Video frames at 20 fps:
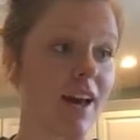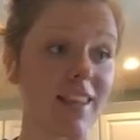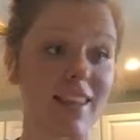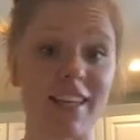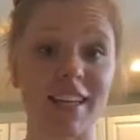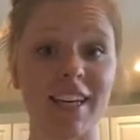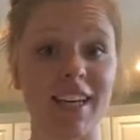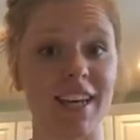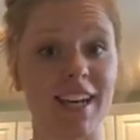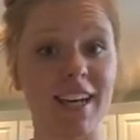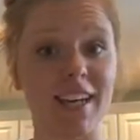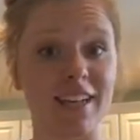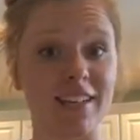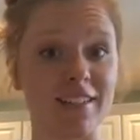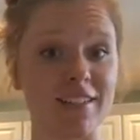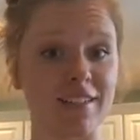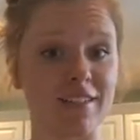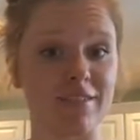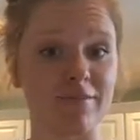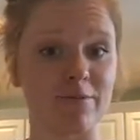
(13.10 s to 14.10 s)
I think it
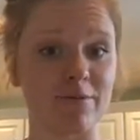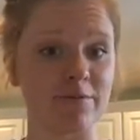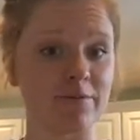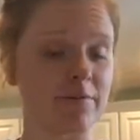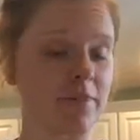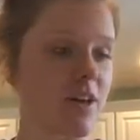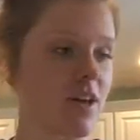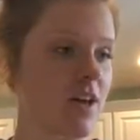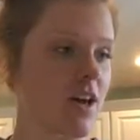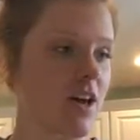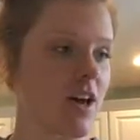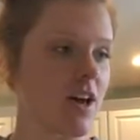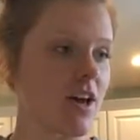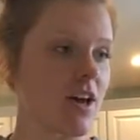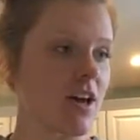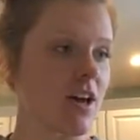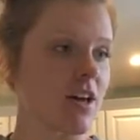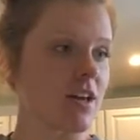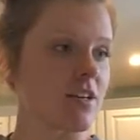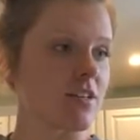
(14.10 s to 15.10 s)
is.
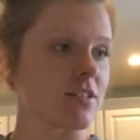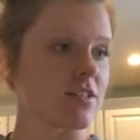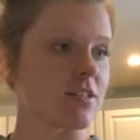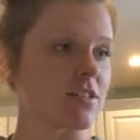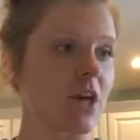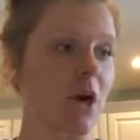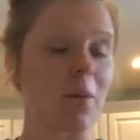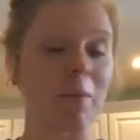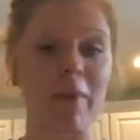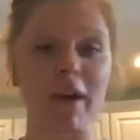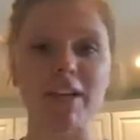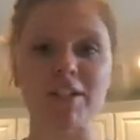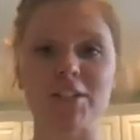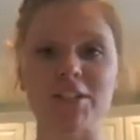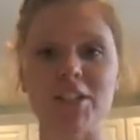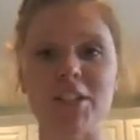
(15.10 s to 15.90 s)
So make